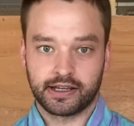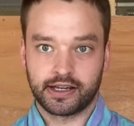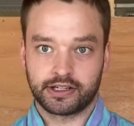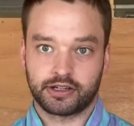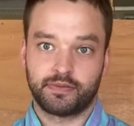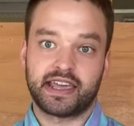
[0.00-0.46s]

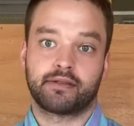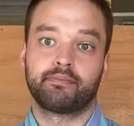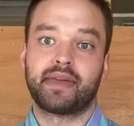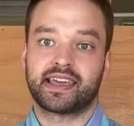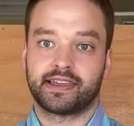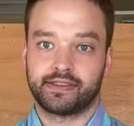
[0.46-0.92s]
to make
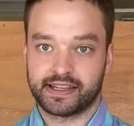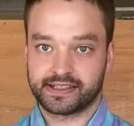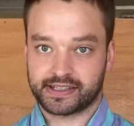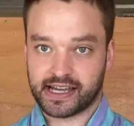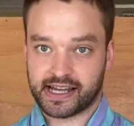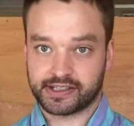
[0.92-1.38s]
making these
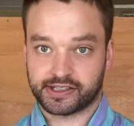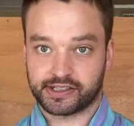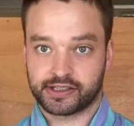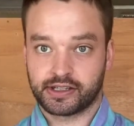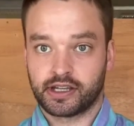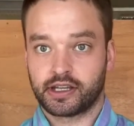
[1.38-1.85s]
cuts
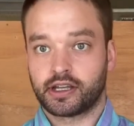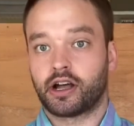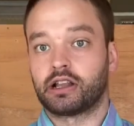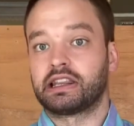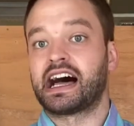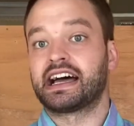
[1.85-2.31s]
a
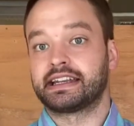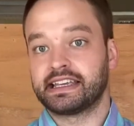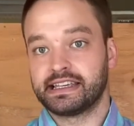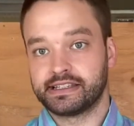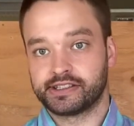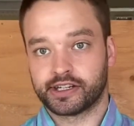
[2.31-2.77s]
lot
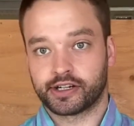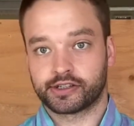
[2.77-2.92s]
easier.